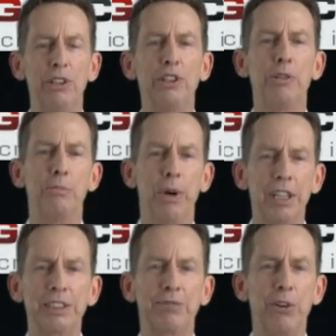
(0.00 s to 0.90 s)
You
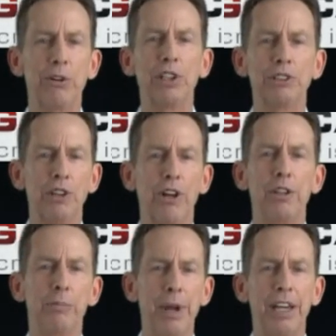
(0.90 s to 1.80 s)
must focus on
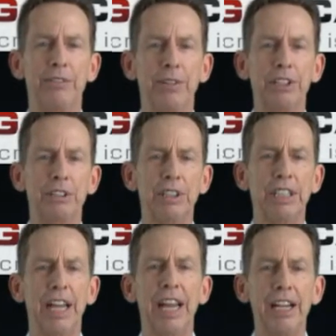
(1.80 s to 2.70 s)
the benefits to
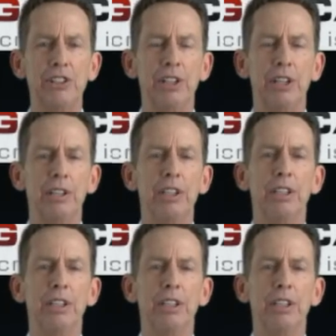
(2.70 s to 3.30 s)
the agent,